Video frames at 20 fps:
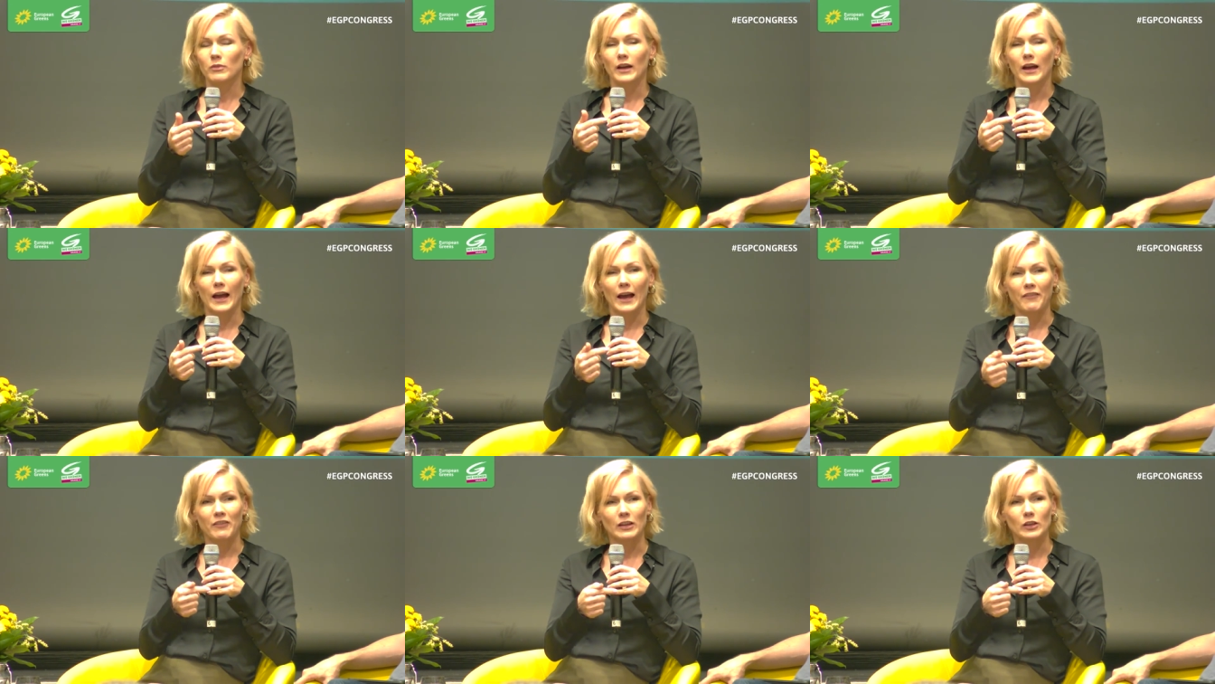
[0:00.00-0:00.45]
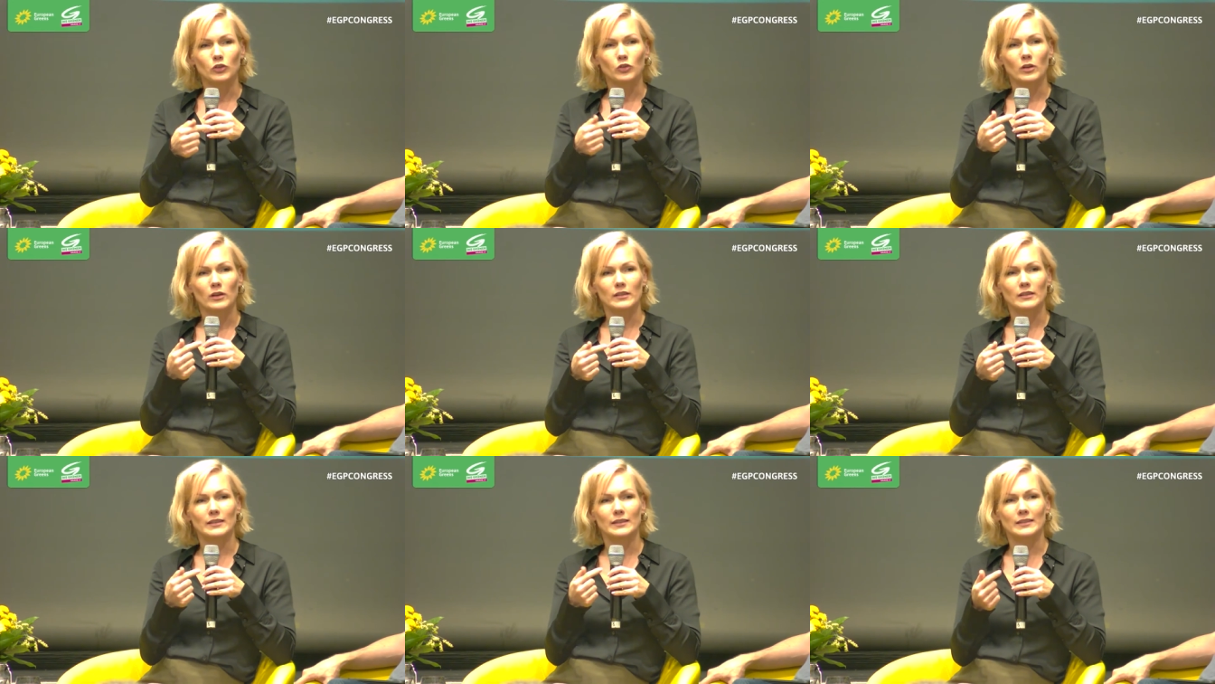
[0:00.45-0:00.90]
having to
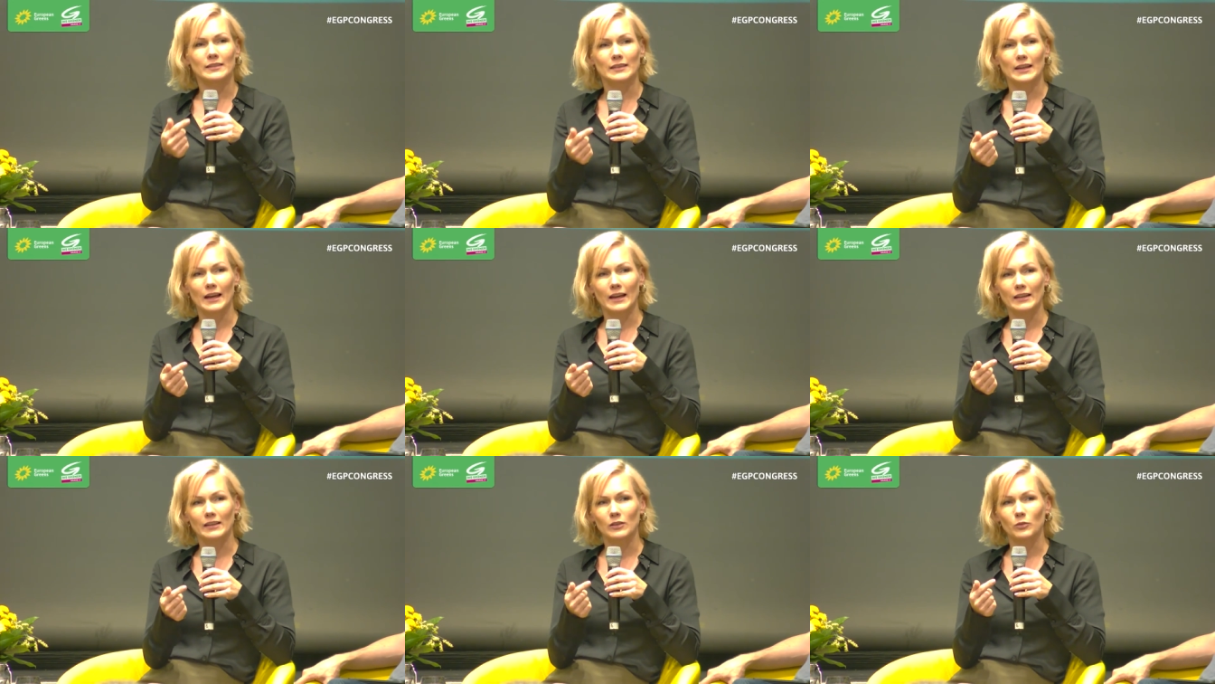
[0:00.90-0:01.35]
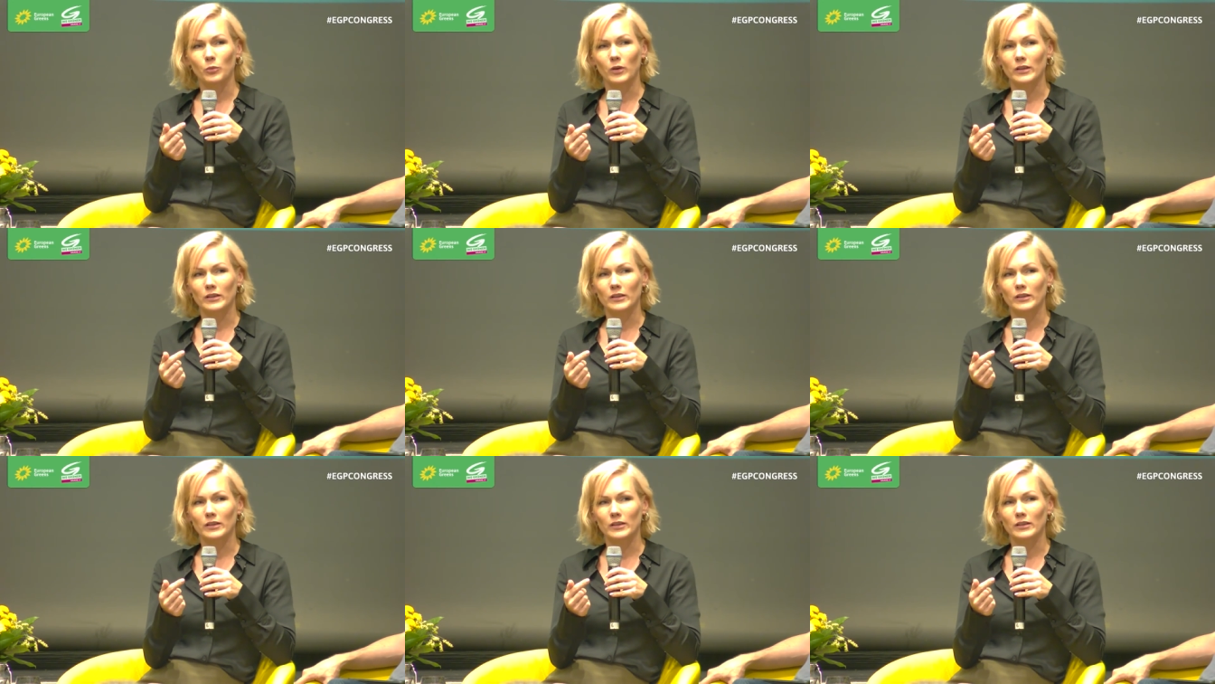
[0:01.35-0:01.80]
understand
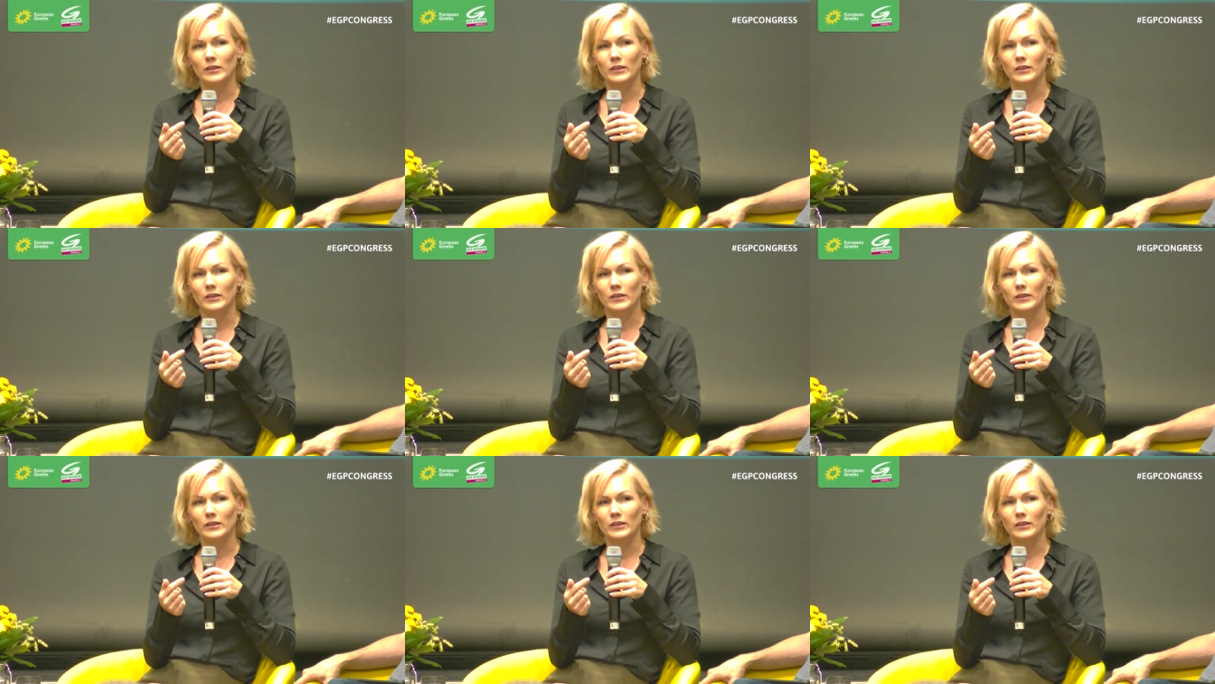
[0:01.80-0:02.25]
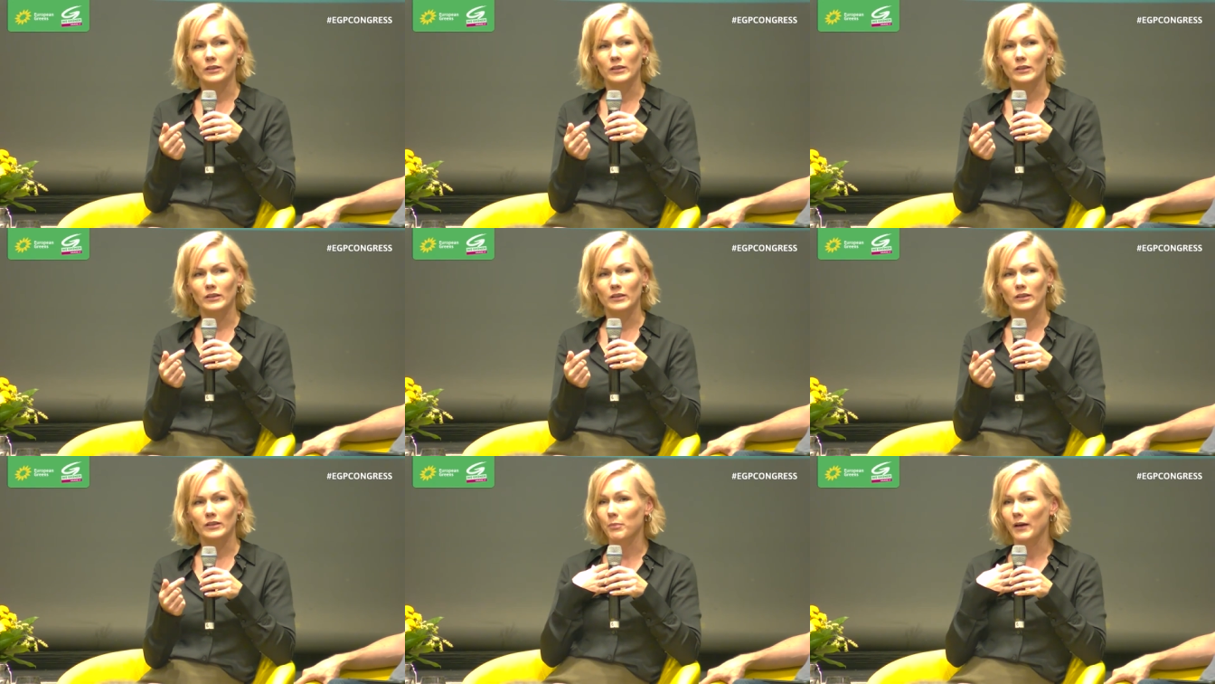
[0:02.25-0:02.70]
what's your
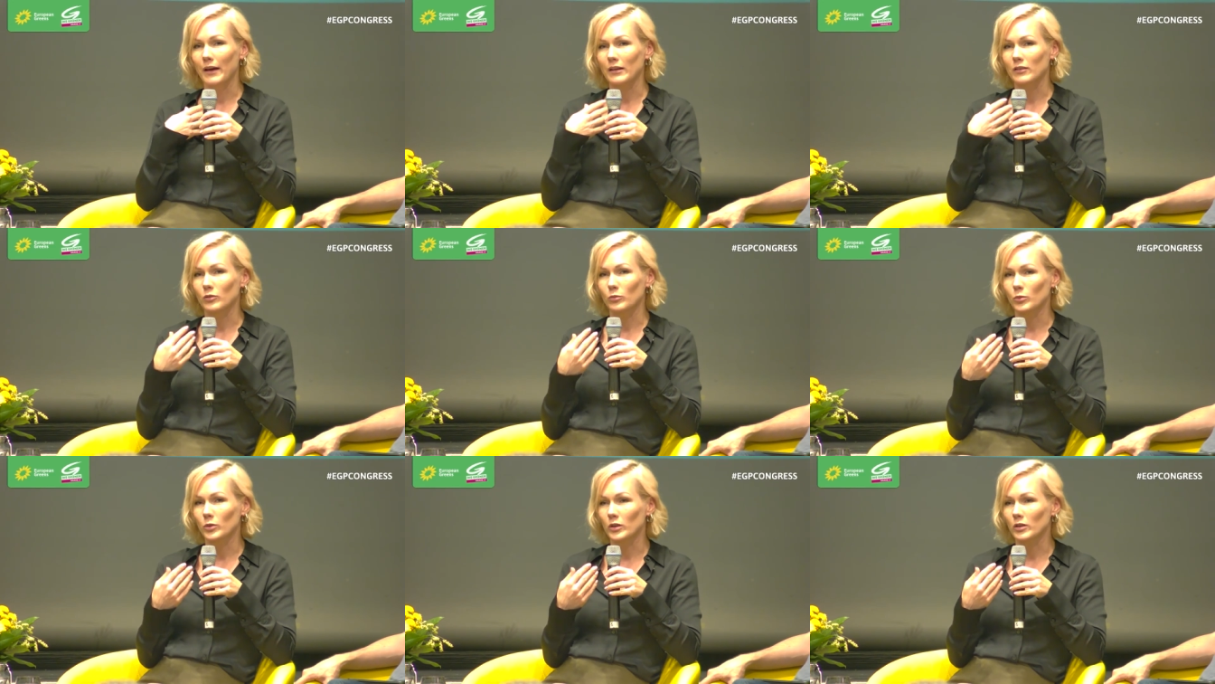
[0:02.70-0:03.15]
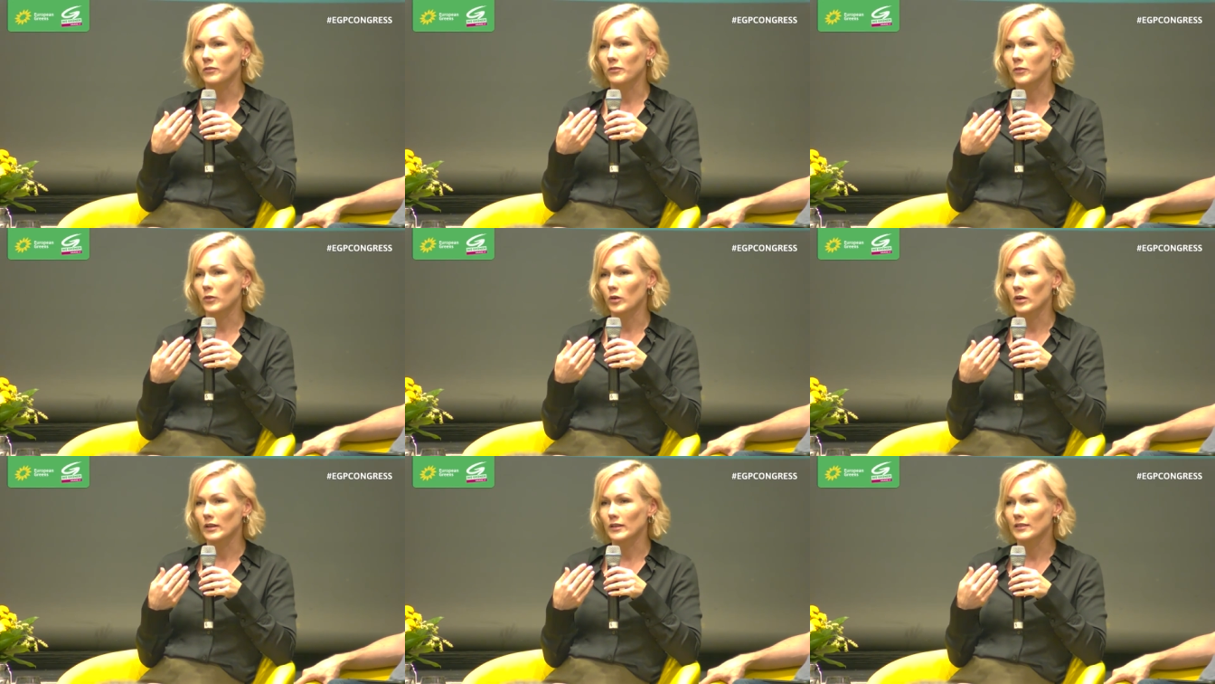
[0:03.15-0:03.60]
impact to
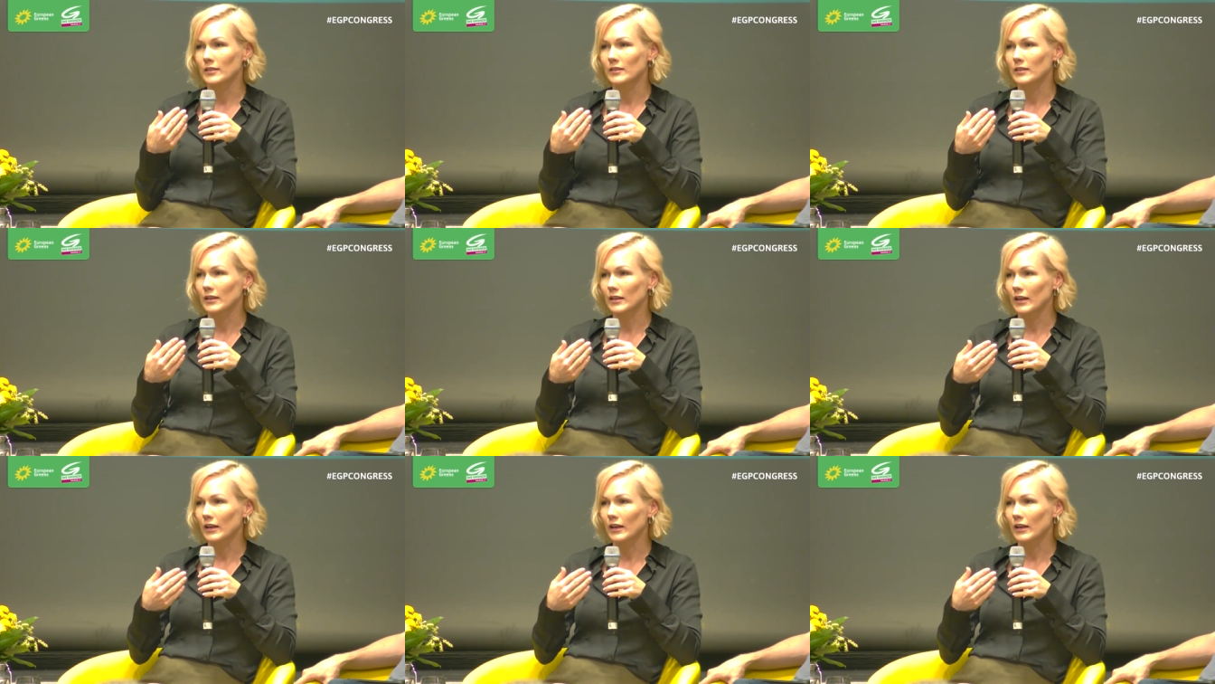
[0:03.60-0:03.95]
workforce